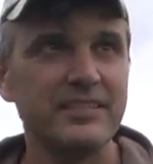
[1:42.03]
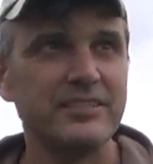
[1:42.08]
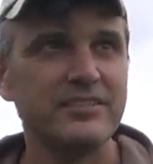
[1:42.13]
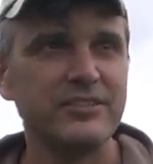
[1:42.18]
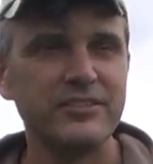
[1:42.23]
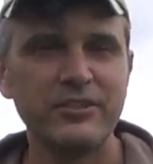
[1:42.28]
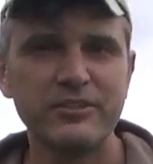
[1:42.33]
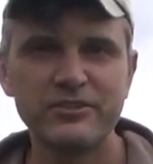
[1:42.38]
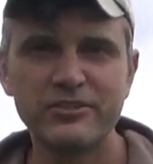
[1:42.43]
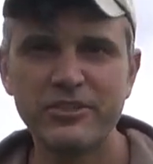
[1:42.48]

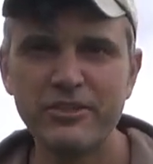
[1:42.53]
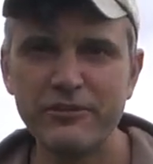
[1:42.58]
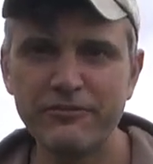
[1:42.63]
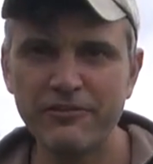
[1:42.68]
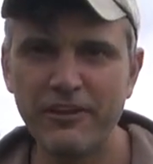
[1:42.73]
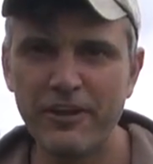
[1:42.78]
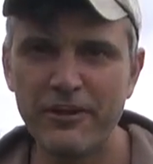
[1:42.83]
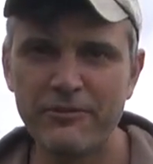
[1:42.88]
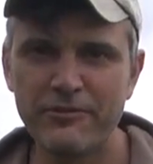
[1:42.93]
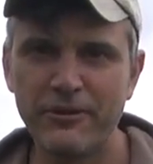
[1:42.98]
You've got 2
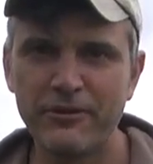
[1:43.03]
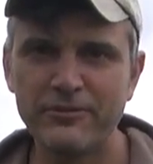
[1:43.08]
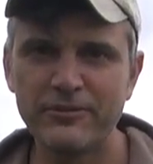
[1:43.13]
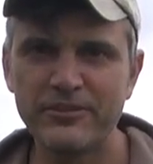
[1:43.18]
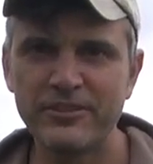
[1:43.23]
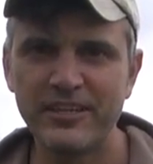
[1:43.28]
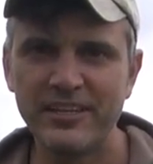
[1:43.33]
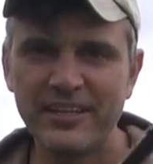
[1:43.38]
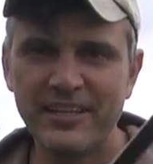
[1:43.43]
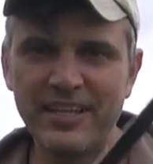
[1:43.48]
float
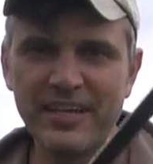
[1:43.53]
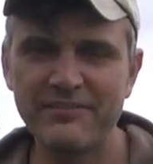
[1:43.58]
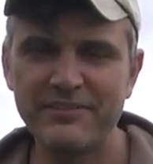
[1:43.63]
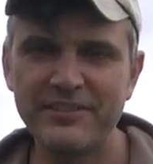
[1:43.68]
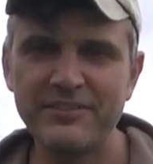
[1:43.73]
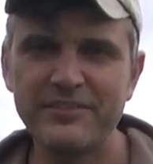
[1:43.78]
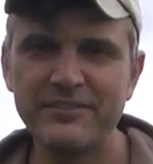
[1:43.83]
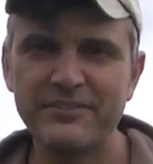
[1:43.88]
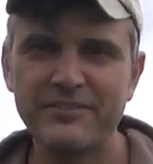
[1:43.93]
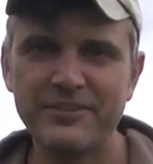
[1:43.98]
rods,
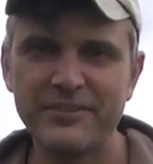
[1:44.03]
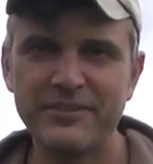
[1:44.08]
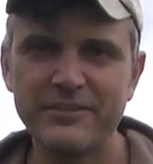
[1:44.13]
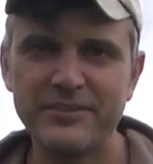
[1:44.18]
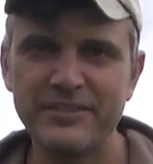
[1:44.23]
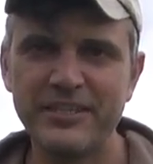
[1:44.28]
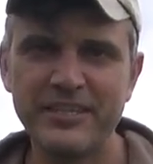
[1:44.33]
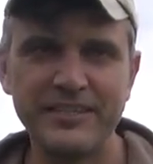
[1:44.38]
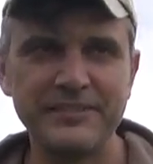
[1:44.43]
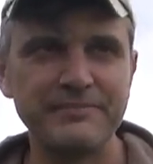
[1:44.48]
11 and
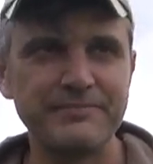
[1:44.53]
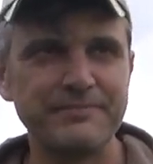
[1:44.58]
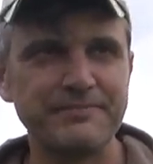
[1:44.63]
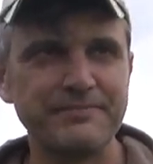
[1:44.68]
13.